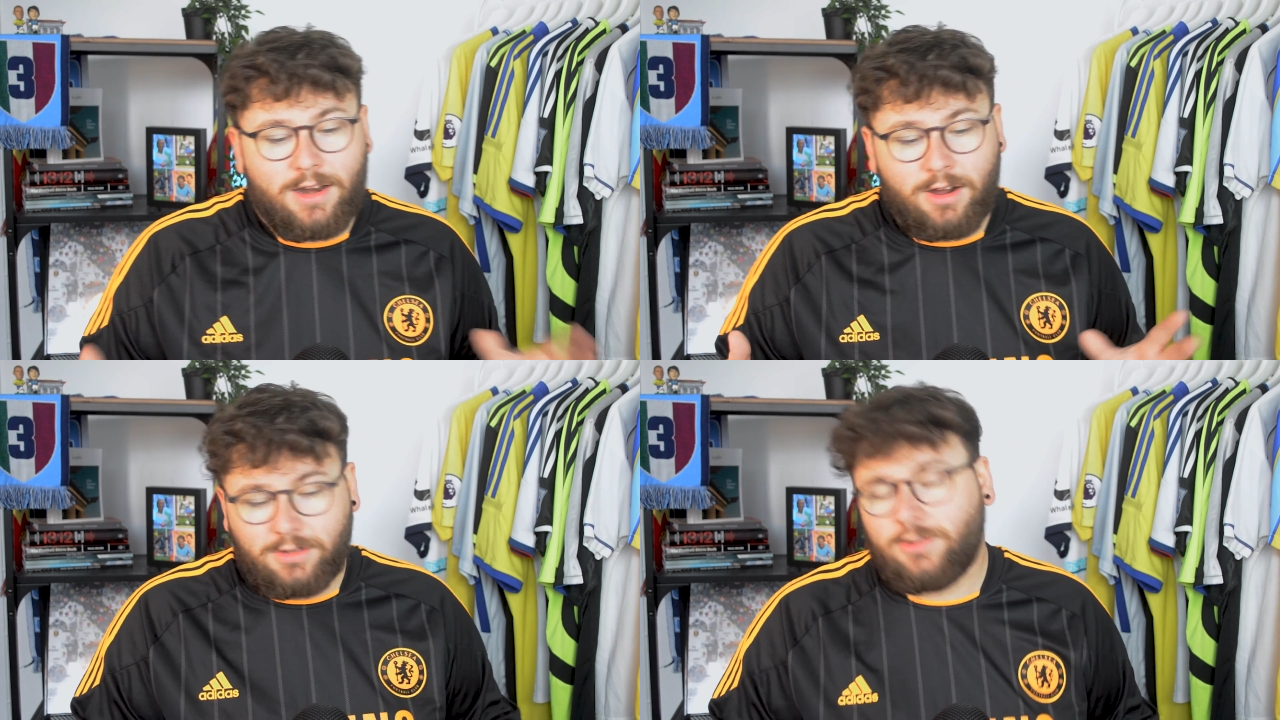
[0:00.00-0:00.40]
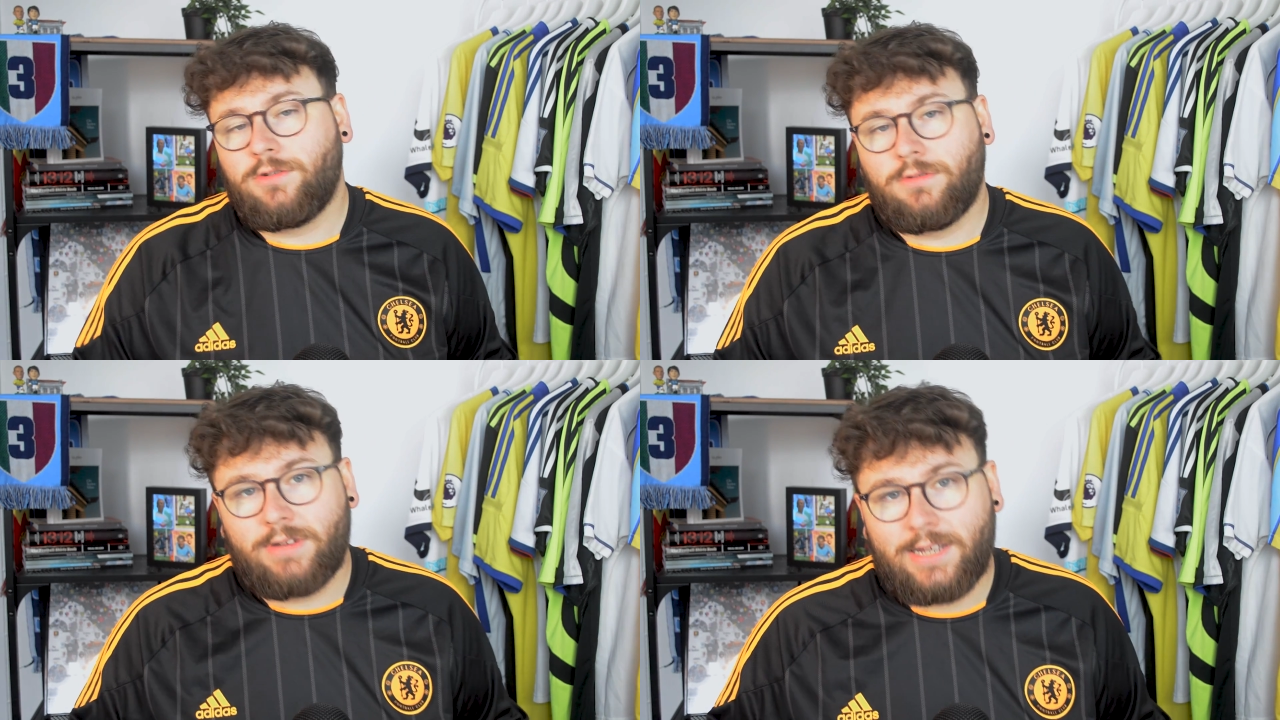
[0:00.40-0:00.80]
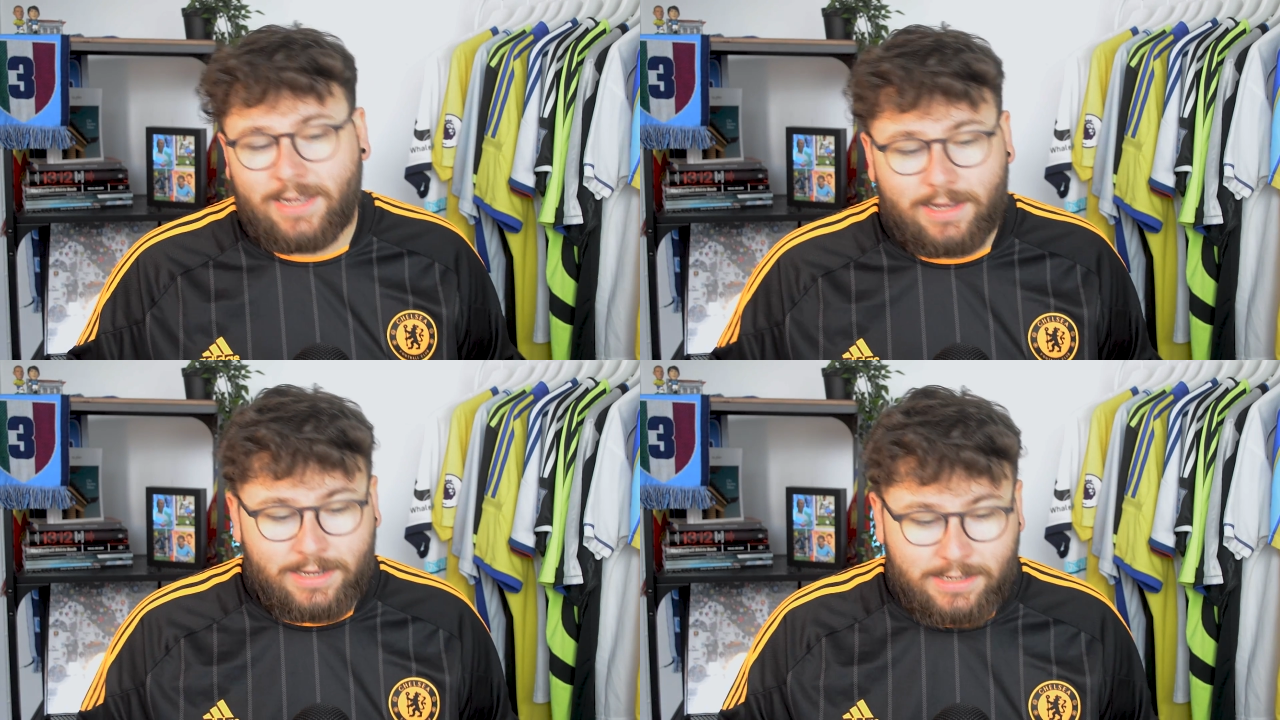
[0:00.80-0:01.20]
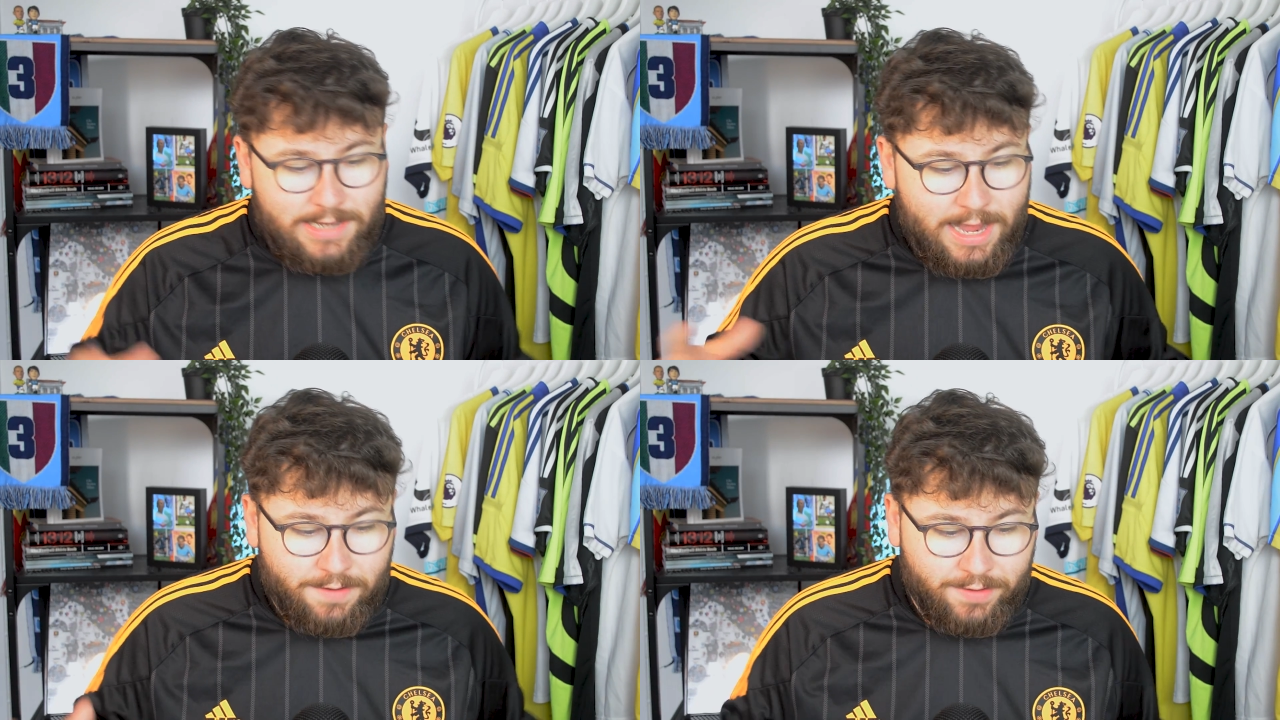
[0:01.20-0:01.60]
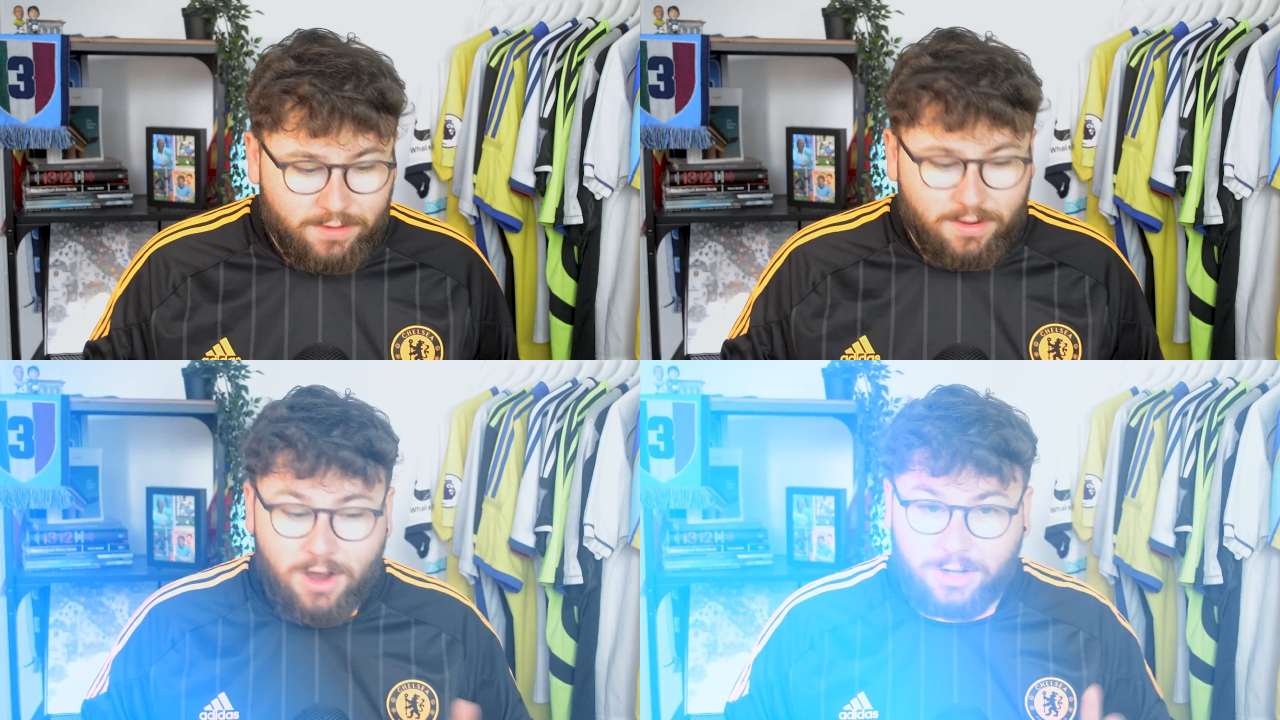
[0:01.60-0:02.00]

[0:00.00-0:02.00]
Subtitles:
Not too insane of a design,